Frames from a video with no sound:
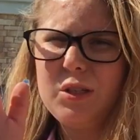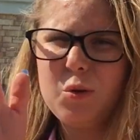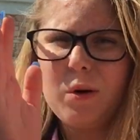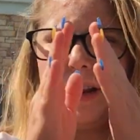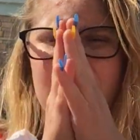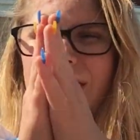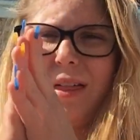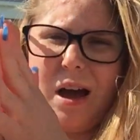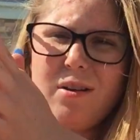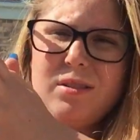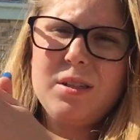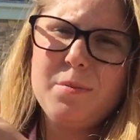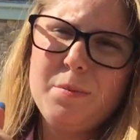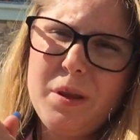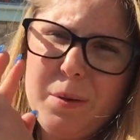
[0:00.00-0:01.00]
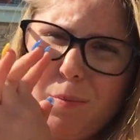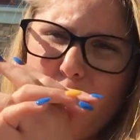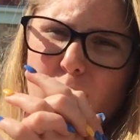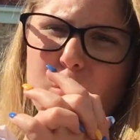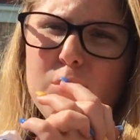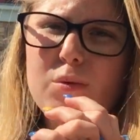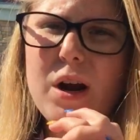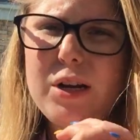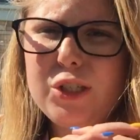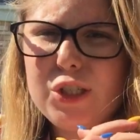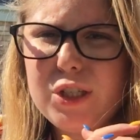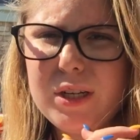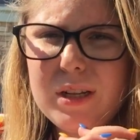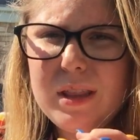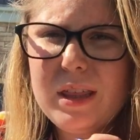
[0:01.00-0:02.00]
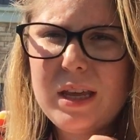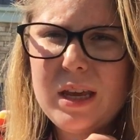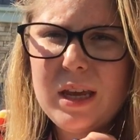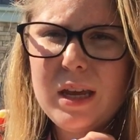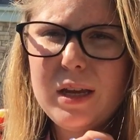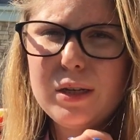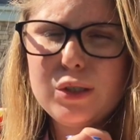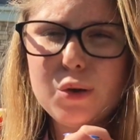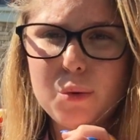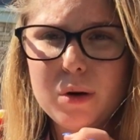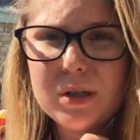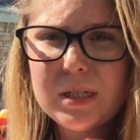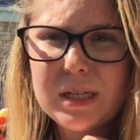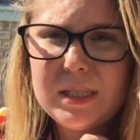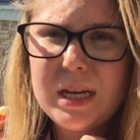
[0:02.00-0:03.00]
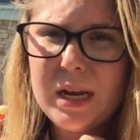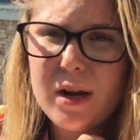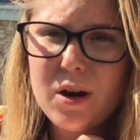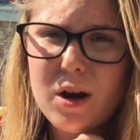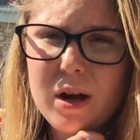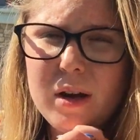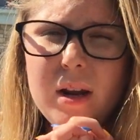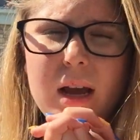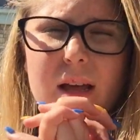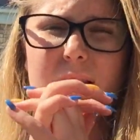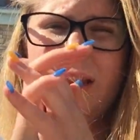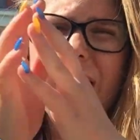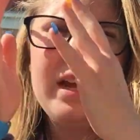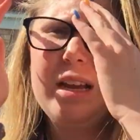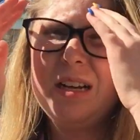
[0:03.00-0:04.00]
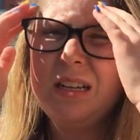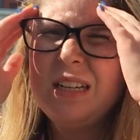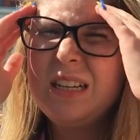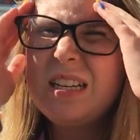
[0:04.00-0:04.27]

20,000 people rushed the doors at TANACON at like